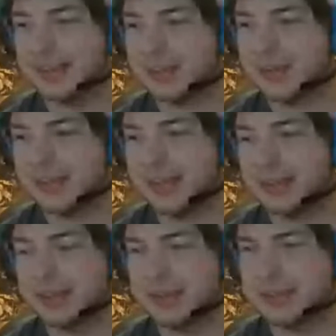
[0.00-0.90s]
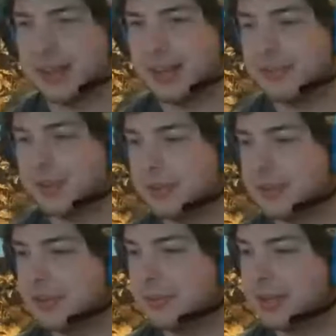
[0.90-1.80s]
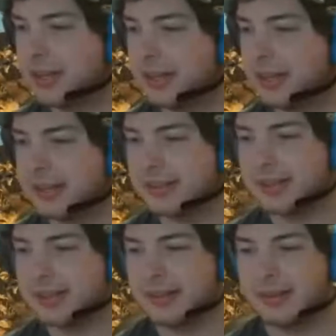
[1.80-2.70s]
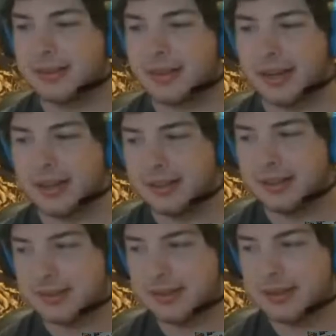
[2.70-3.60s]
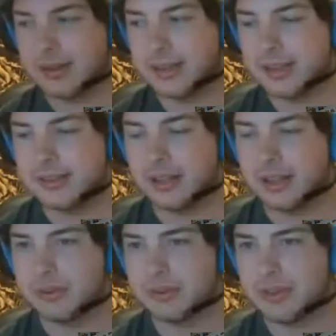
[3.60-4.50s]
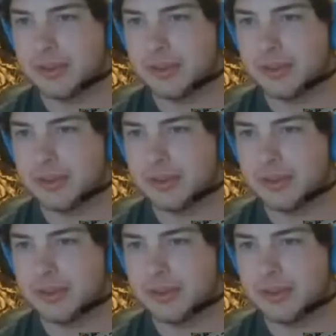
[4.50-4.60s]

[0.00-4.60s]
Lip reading: telltale signs since the beginning of the season. That he's a little different.